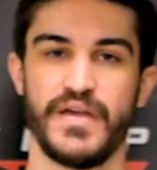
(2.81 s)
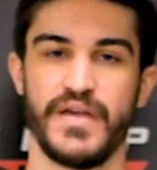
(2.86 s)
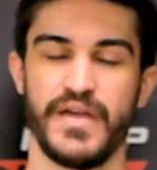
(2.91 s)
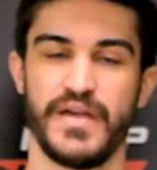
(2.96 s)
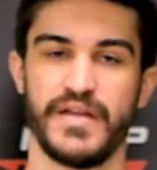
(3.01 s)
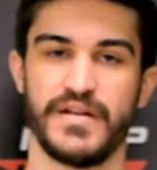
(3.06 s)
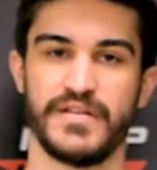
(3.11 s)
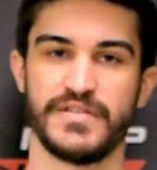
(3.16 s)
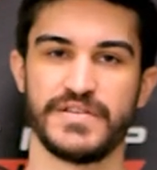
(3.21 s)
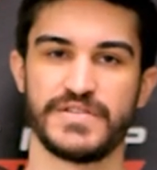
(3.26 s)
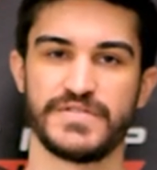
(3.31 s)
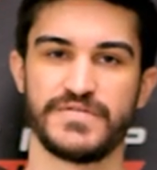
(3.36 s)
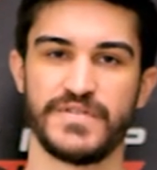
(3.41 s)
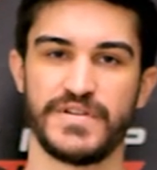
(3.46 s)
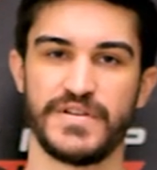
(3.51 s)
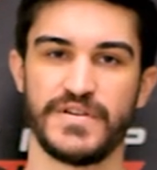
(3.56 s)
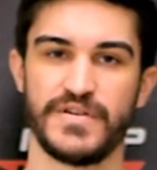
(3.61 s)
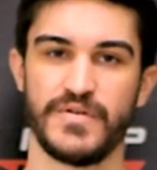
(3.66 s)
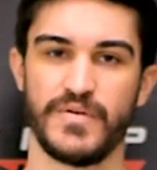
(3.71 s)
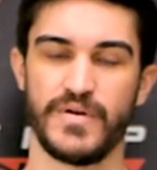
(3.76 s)
and in this
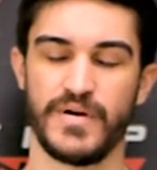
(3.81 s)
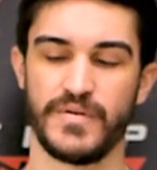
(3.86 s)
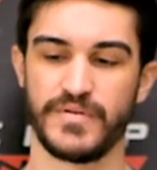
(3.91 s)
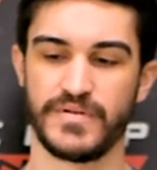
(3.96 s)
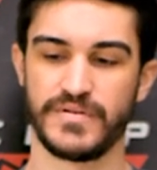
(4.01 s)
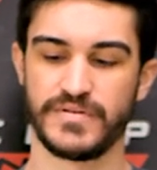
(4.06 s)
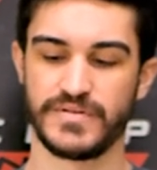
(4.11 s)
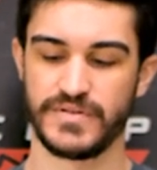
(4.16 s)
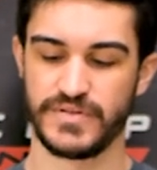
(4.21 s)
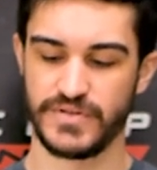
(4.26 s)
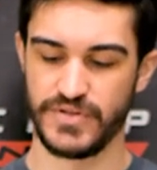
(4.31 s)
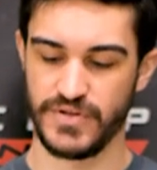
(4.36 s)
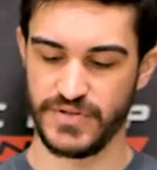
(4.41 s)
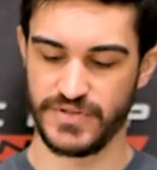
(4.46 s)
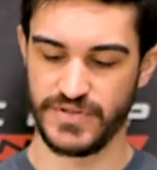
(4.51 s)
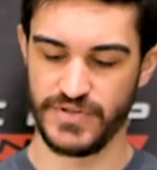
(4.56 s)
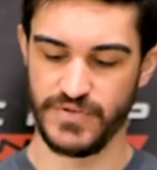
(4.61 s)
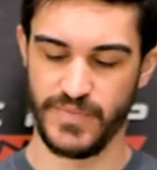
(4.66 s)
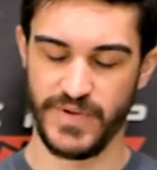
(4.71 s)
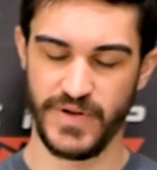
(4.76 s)
video I'm going to talk
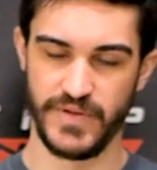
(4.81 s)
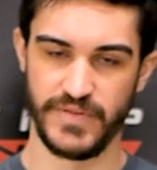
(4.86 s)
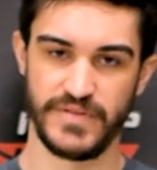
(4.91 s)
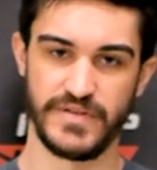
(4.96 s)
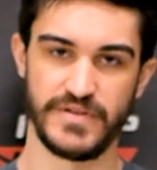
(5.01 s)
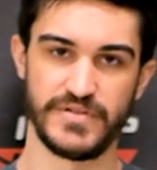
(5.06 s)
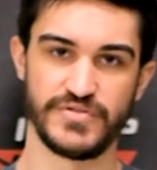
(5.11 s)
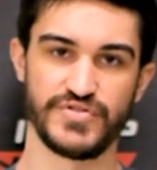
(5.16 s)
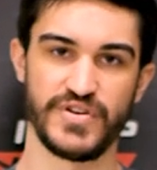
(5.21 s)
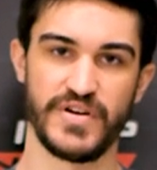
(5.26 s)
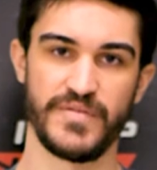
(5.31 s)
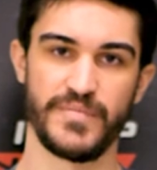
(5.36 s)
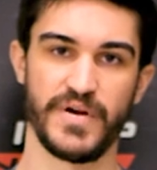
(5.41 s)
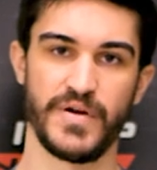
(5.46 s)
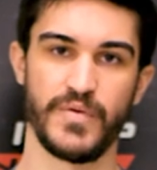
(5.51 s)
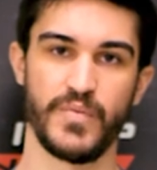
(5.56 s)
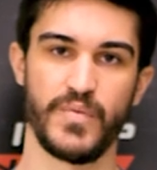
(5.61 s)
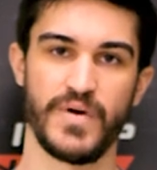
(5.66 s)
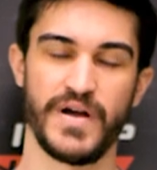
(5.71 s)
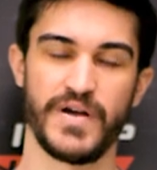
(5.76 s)
to you about the
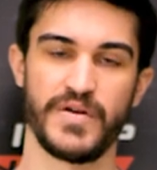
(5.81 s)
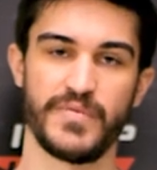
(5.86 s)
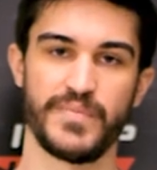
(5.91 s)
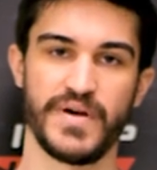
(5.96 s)
drive-by-wire